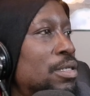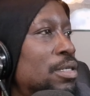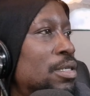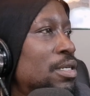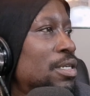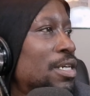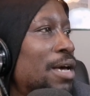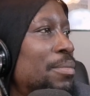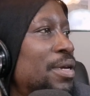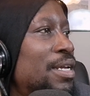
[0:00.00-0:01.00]
You know what I
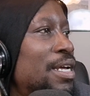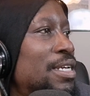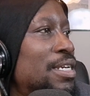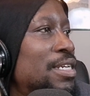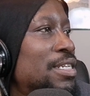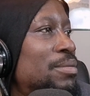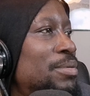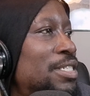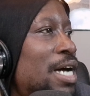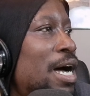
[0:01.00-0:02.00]
mean? They need to be
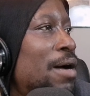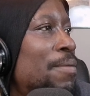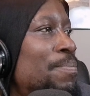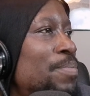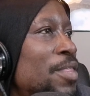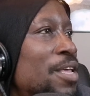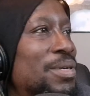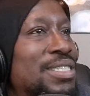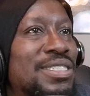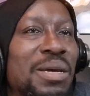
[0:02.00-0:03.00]
stopped. But since
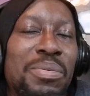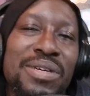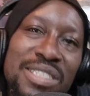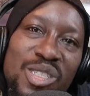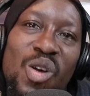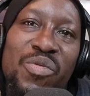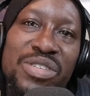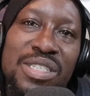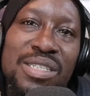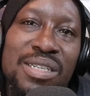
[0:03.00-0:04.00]
they police
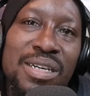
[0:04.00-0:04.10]
officers,